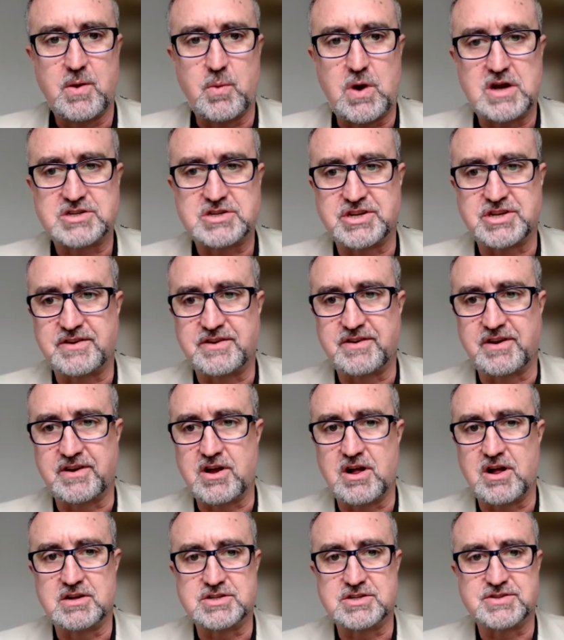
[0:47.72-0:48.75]
Washington
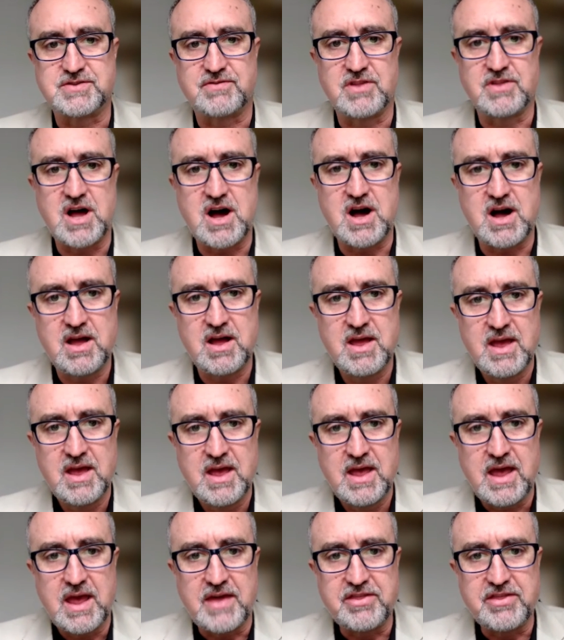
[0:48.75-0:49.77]
College of Law.
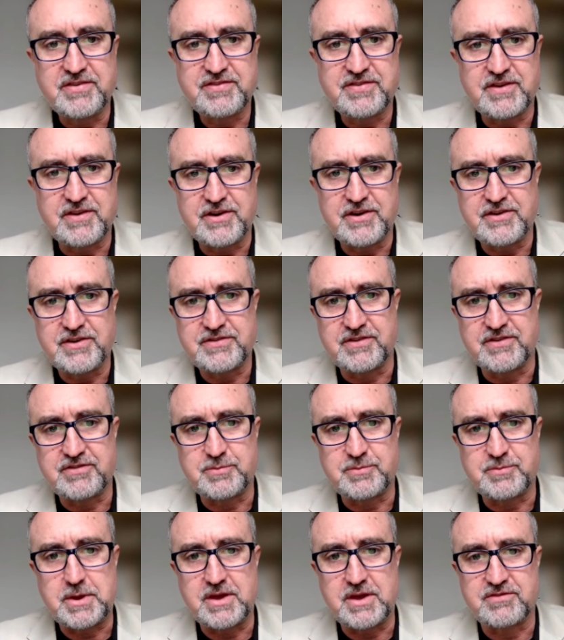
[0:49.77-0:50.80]
And this series
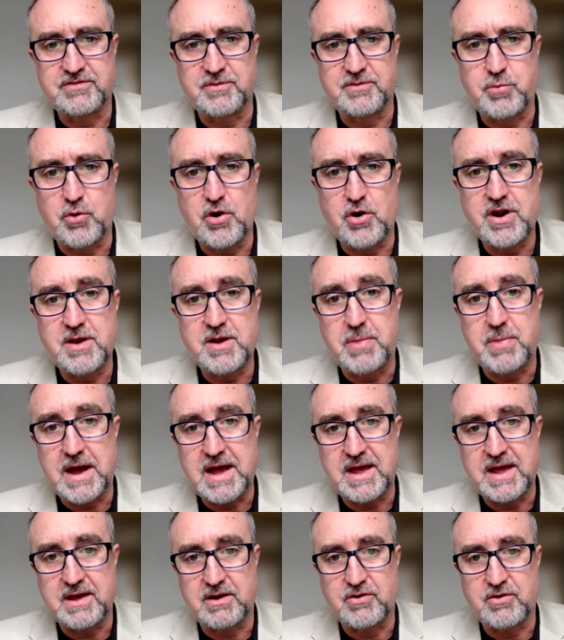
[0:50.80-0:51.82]
is being supported
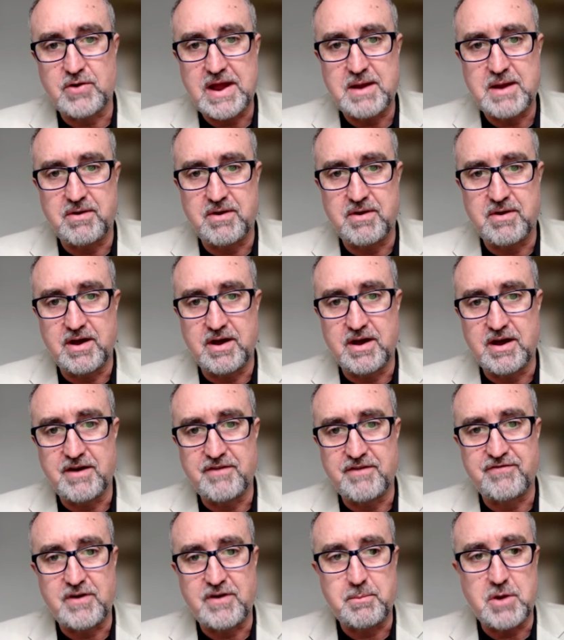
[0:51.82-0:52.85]
by a grant
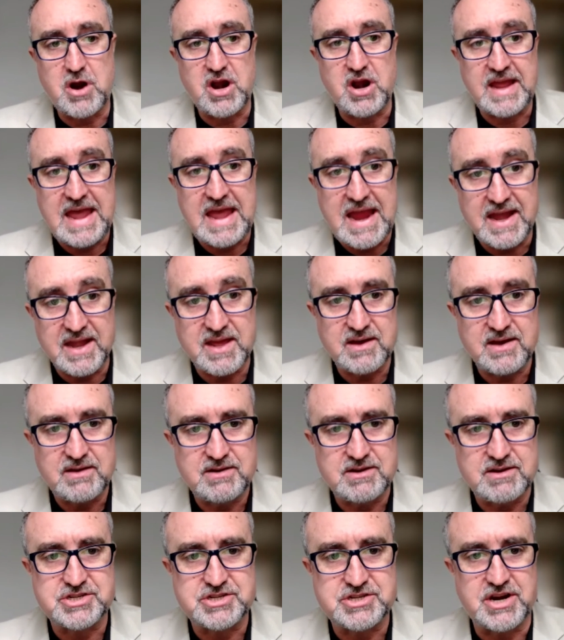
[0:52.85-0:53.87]
from Arcadia,
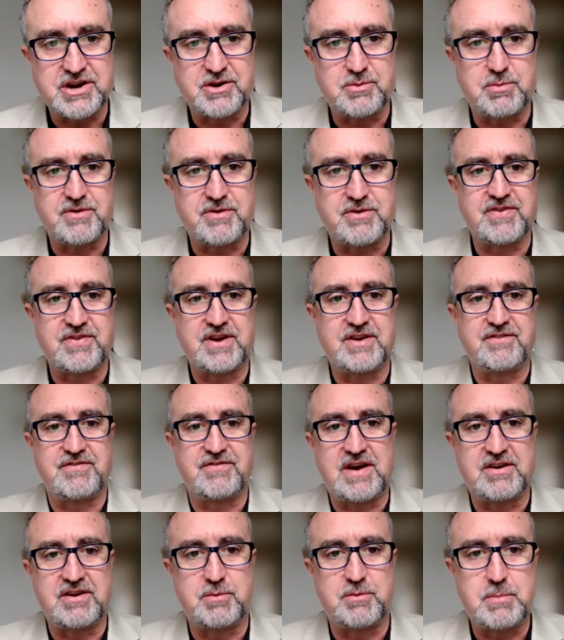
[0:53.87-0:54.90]
a charitable fund
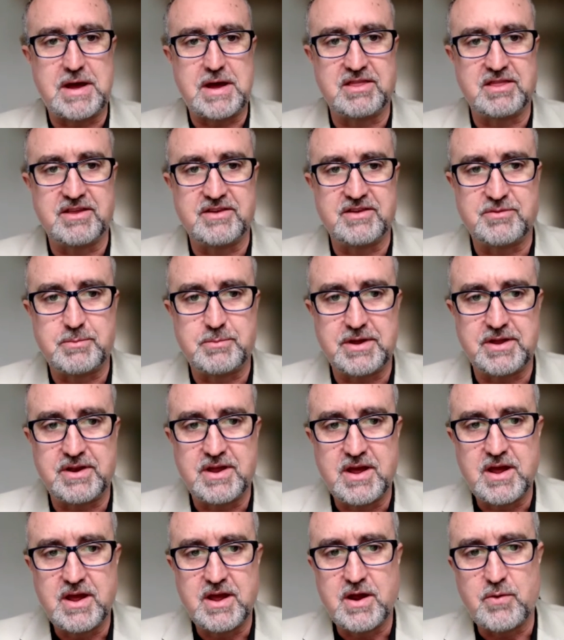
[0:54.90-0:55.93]
founded by Elizabeth
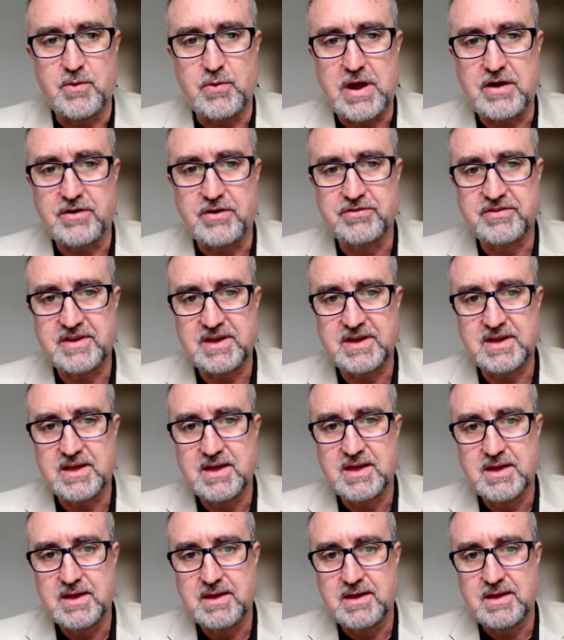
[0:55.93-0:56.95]
Rousing
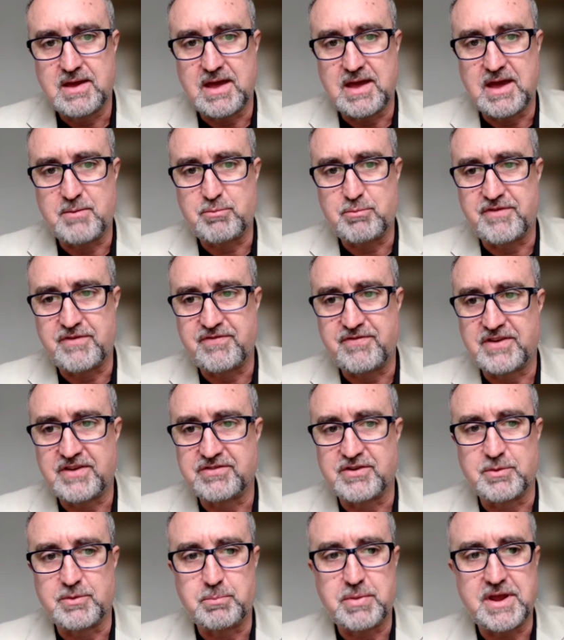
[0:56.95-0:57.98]
and
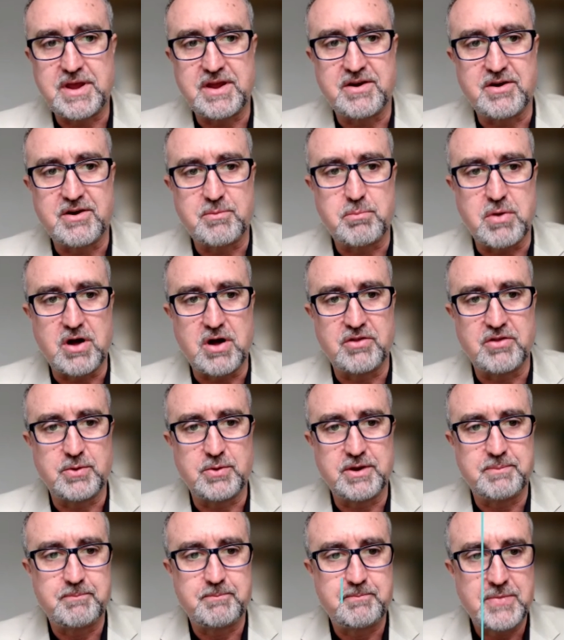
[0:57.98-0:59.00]
Professor Peter
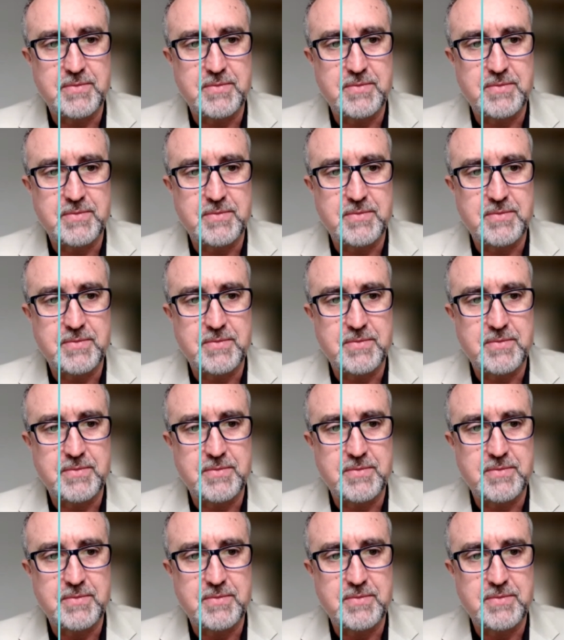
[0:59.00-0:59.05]
Baldwin.